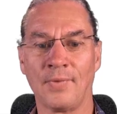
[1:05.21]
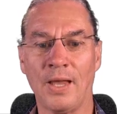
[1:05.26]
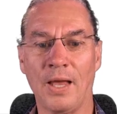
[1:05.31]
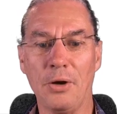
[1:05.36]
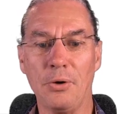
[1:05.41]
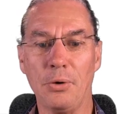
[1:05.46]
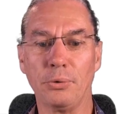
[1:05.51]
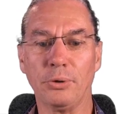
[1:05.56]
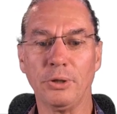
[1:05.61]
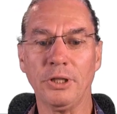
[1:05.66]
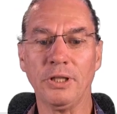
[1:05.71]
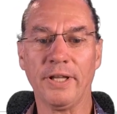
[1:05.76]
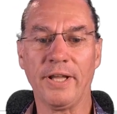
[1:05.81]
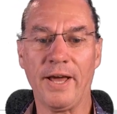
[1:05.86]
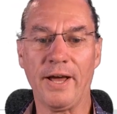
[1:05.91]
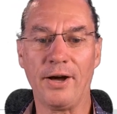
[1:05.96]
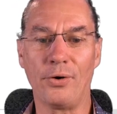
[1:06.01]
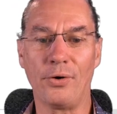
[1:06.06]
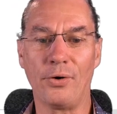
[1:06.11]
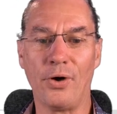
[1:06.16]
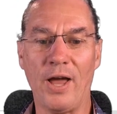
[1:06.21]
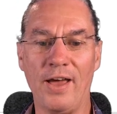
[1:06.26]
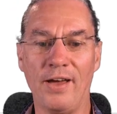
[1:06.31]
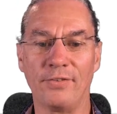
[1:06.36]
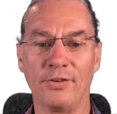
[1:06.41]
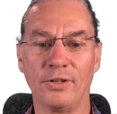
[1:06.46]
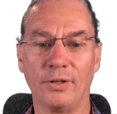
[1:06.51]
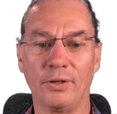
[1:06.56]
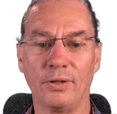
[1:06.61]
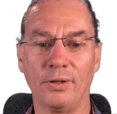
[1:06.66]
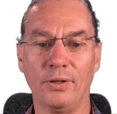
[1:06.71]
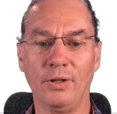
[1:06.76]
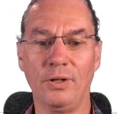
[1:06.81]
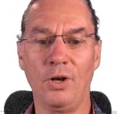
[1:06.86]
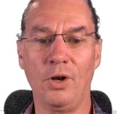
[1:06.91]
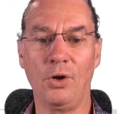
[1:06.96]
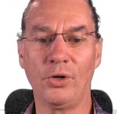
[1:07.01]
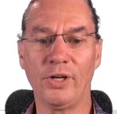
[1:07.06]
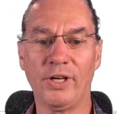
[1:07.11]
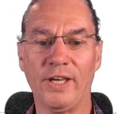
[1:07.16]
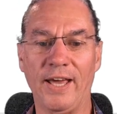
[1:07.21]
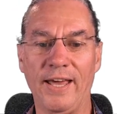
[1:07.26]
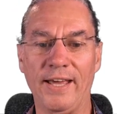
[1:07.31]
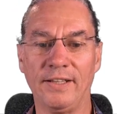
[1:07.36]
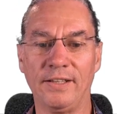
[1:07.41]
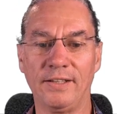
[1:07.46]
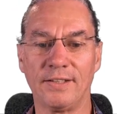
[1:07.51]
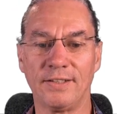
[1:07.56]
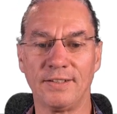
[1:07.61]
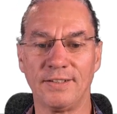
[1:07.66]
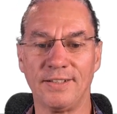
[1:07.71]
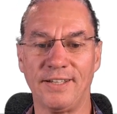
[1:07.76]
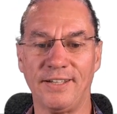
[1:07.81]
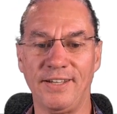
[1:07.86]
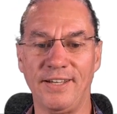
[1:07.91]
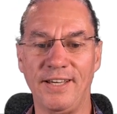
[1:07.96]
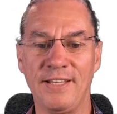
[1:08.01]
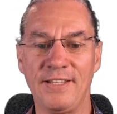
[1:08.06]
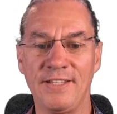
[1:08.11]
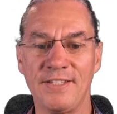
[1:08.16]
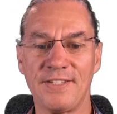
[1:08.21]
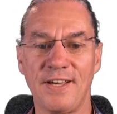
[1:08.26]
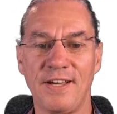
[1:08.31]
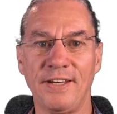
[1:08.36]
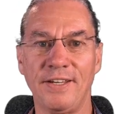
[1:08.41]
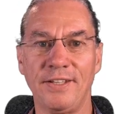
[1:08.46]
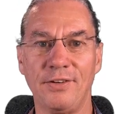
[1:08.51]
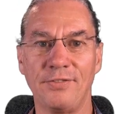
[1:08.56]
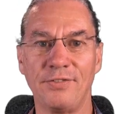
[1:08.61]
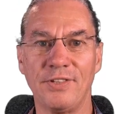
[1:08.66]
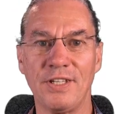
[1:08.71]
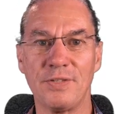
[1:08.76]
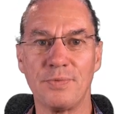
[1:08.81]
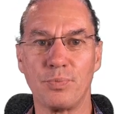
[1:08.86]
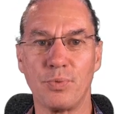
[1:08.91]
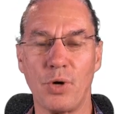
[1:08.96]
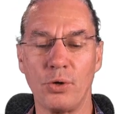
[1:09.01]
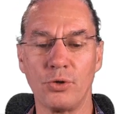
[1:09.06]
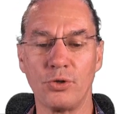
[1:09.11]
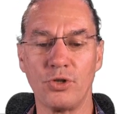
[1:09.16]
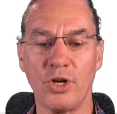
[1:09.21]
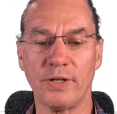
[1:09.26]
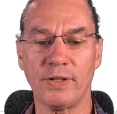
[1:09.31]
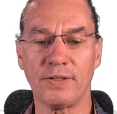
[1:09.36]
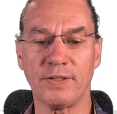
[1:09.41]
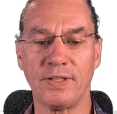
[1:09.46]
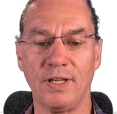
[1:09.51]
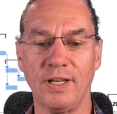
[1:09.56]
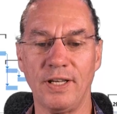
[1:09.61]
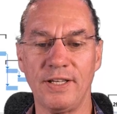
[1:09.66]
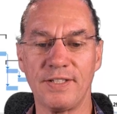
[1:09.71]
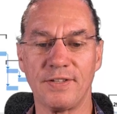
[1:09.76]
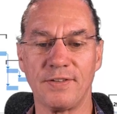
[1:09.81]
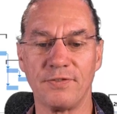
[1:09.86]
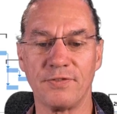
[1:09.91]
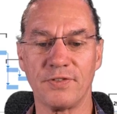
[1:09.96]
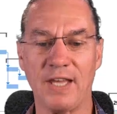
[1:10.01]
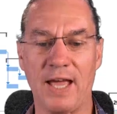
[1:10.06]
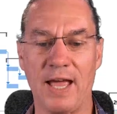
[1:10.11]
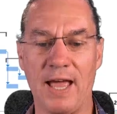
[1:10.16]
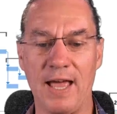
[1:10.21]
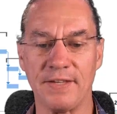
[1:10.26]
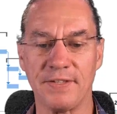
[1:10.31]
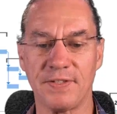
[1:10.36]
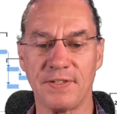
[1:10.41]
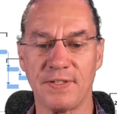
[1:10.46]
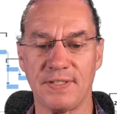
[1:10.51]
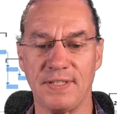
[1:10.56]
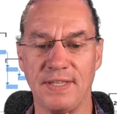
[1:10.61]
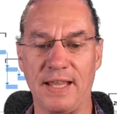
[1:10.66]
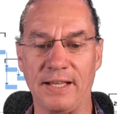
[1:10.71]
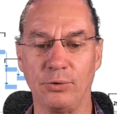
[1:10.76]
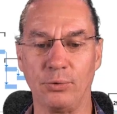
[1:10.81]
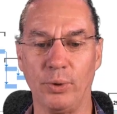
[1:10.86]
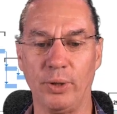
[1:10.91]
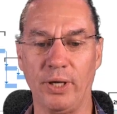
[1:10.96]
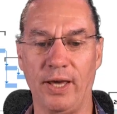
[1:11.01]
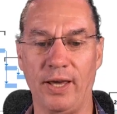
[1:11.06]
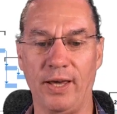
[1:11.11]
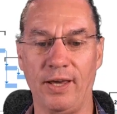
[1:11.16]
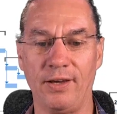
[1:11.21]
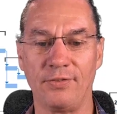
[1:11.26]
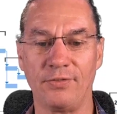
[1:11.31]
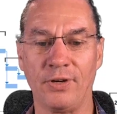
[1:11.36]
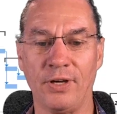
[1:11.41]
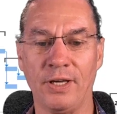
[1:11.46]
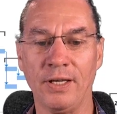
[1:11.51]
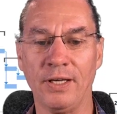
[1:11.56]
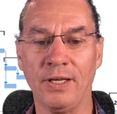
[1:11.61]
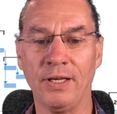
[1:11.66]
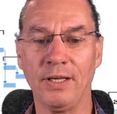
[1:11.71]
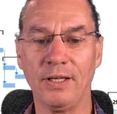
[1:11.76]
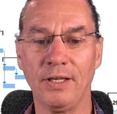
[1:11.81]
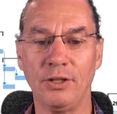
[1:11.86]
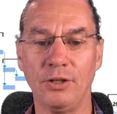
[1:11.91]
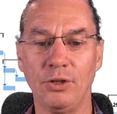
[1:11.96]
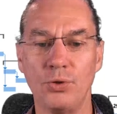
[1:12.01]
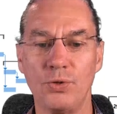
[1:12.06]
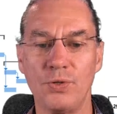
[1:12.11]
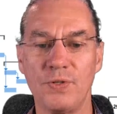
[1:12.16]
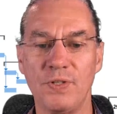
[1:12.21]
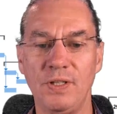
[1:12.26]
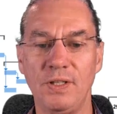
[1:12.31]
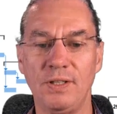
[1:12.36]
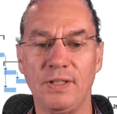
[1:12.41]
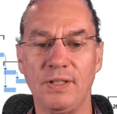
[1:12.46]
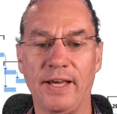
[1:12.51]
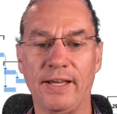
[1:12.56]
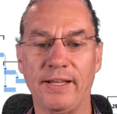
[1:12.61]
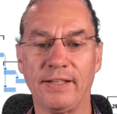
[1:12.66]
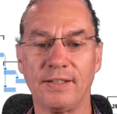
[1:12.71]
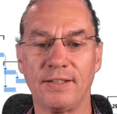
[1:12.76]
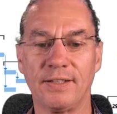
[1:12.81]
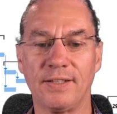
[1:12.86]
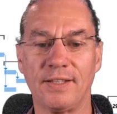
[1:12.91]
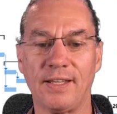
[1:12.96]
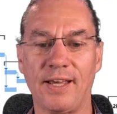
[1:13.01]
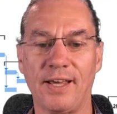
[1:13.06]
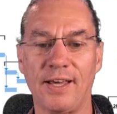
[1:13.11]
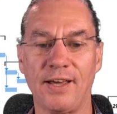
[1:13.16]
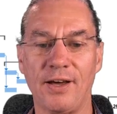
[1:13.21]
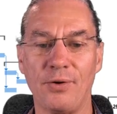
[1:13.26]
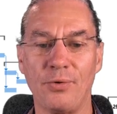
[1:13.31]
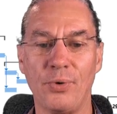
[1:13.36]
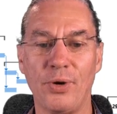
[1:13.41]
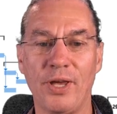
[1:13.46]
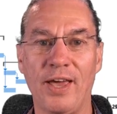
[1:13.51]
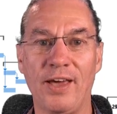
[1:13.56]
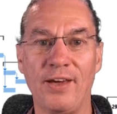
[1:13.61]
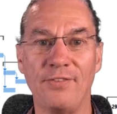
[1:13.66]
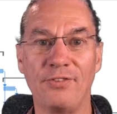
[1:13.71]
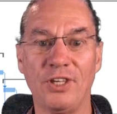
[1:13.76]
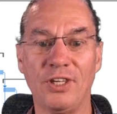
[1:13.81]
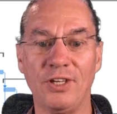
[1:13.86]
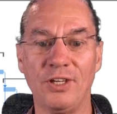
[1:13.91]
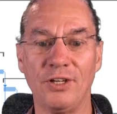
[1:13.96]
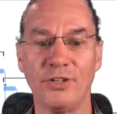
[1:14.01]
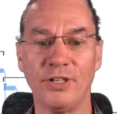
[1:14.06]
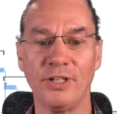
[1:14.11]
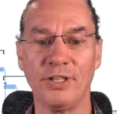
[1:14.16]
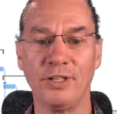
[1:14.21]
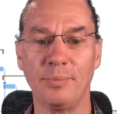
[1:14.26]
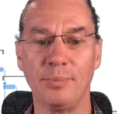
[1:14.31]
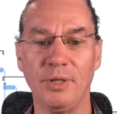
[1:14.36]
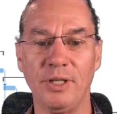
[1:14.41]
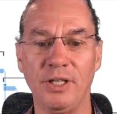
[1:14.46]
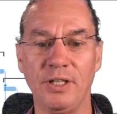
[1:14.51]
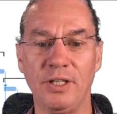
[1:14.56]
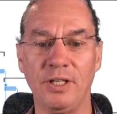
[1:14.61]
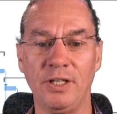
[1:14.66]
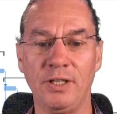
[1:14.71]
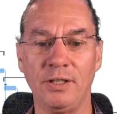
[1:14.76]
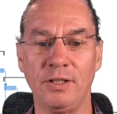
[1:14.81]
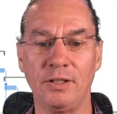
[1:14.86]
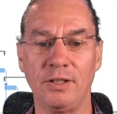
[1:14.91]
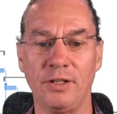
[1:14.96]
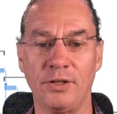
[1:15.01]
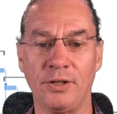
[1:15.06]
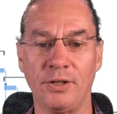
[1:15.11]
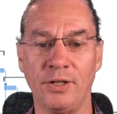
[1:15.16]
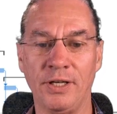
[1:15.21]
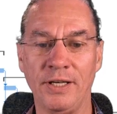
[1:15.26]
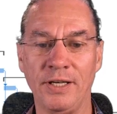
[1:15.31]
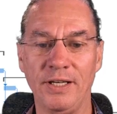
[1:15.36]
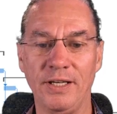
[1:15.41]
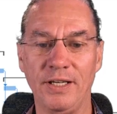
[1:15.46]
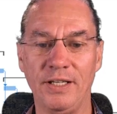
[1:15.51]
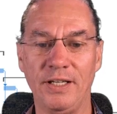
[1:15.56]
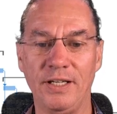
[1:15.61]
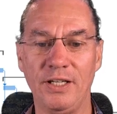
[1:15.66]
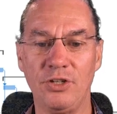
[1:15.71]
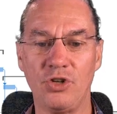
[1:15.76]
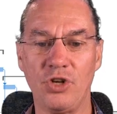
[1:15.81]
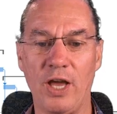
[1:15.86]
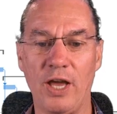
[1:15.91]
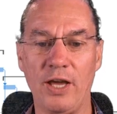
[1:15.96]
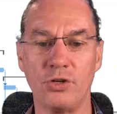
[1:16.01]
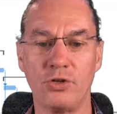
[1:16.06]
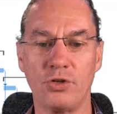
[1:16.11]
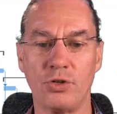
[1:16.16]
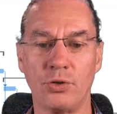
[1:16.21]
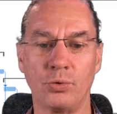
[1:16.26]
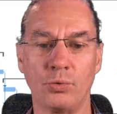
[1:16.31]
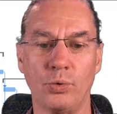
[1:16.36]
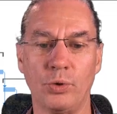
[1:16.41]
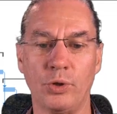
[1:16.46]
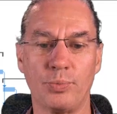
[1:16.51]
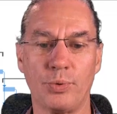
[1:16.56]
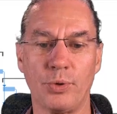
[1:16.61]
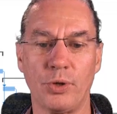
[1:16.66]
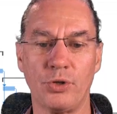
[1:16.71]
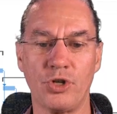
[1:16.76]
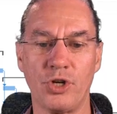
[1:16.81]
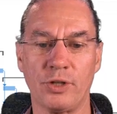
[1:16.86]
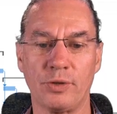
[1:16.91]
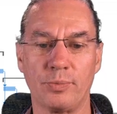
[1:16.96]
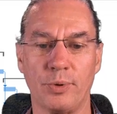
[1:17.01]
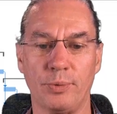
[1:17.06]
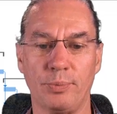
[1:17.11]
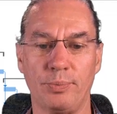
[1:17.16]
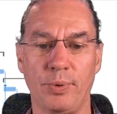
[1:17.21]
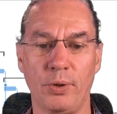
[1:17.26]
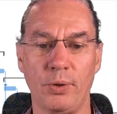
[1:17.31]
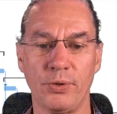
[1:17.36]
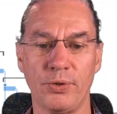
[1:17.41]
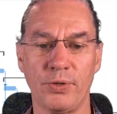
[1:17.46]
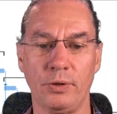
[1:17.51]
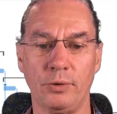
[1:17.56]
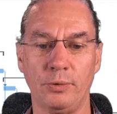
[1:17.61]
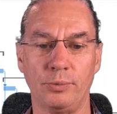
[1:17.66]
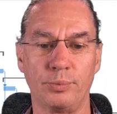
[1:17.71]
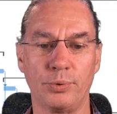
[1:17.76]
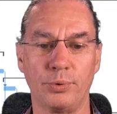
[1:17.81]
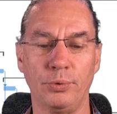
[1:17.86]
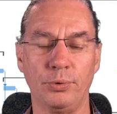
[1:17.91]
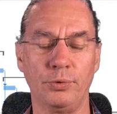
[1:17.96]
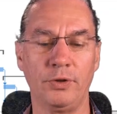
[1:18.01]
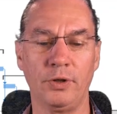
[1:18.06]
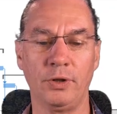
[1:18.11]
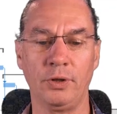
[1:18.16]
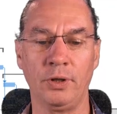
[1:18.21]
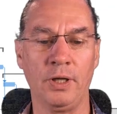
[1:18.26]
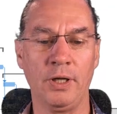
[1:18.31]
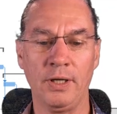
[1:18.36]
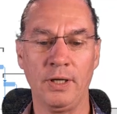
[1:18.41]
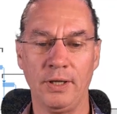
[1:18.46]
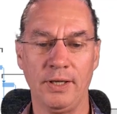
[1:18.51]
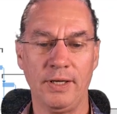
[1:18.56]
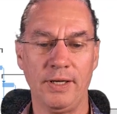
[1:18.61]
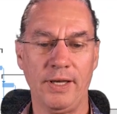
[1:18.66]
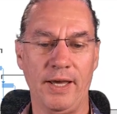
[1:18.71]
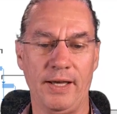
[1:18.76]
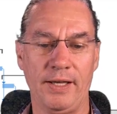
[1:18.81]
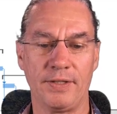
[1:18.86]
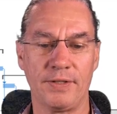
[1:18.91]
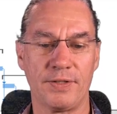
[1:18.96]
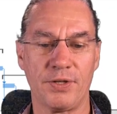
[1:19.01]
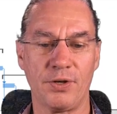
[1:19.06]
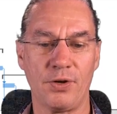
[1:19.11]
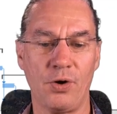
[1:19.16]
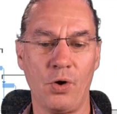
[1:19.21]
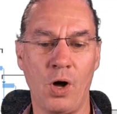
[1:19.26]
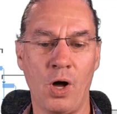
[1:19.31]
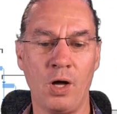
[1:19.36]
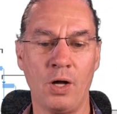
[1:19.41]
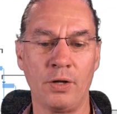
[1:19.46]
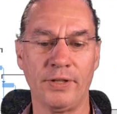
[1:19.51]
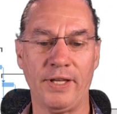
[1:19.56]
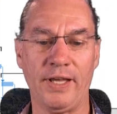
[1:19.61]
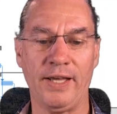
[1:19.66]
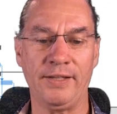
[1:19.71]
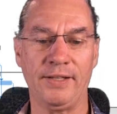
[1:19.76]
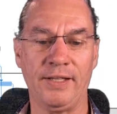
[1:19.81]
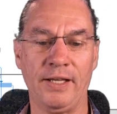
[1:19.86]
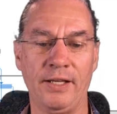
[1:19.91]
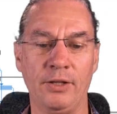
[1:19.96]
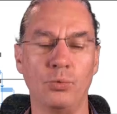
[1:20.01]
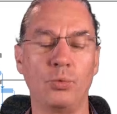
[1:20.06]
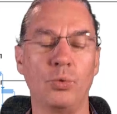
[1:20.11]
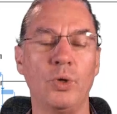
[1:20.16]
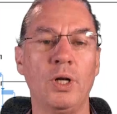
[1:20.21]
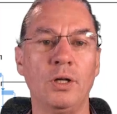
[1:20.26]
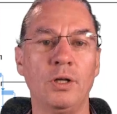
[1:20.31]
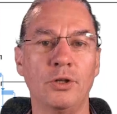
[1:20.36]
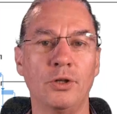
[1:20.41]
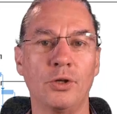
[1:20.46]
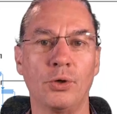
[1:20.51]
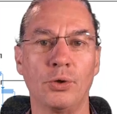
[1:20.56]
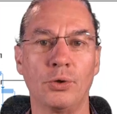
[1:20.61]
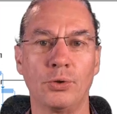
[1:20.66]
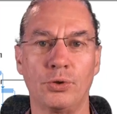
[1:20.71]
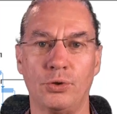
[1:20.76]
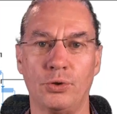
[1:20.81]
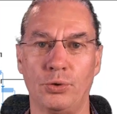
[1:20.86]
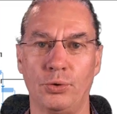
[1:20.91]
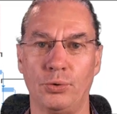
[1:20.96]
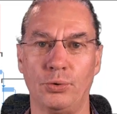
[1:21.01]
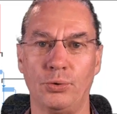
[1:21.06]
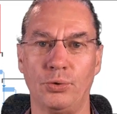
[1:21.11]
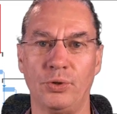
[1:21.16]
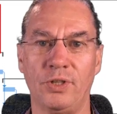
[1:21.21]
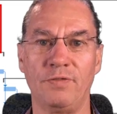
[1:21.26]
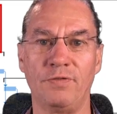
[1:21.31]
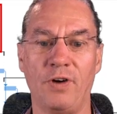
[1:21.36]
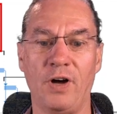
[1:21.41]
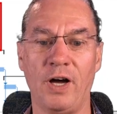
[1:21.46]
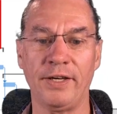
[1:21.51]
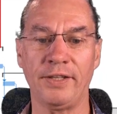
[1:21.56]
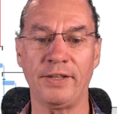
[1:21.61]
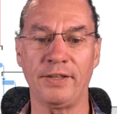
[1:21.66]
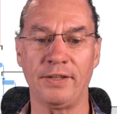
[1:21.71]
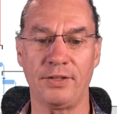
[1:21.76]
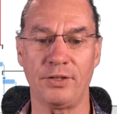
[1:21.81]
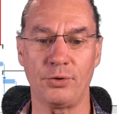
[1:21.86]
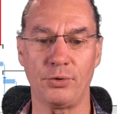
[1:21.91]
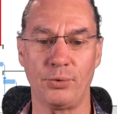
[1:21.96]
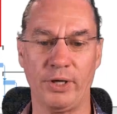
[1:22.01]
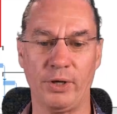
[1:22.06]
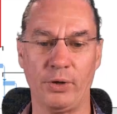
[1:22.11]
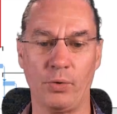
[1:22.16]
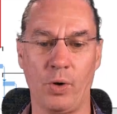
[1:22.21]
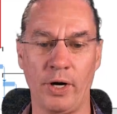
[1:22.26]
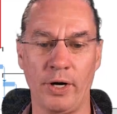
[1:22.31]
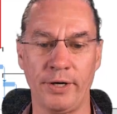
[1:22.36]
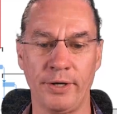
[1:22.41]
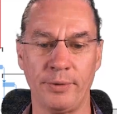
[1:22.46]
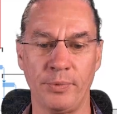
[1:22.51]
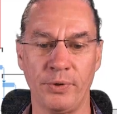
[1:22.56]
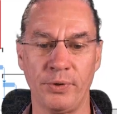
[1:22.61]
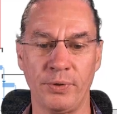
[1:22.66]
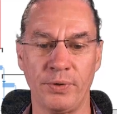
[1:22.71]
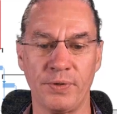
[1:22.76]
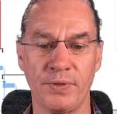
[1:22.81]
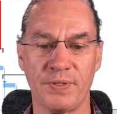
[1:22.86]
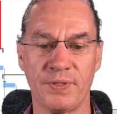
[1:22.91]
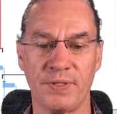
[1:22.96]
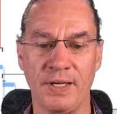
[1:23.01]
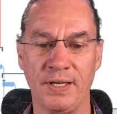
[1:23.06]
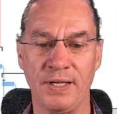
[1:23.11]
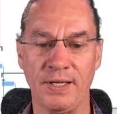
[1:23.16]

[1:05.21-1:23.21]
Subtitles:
We will now have a look at the inside of this project, the list of tasks that we have. You see that we have here in the beginning the initiation with project proposal approval and so on, and then we'll go to define the requirements.